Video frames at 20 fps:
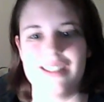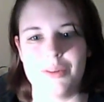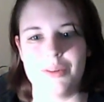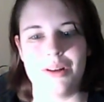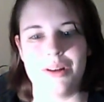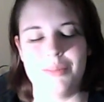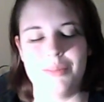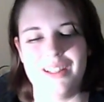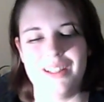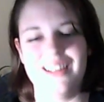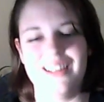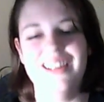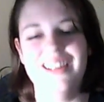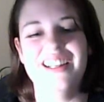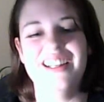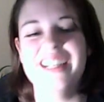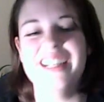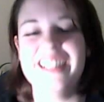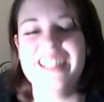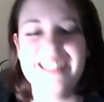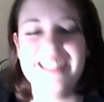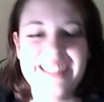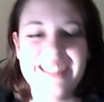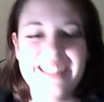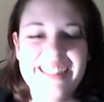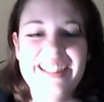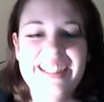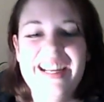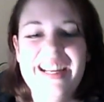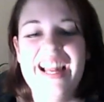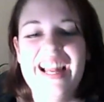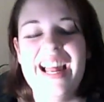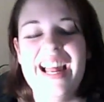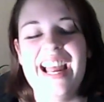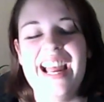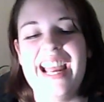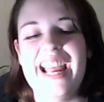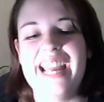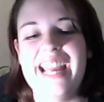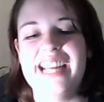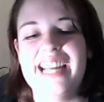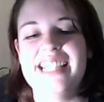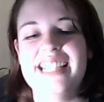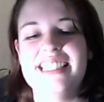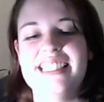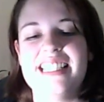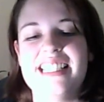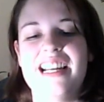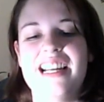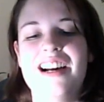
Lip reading: what I mean. And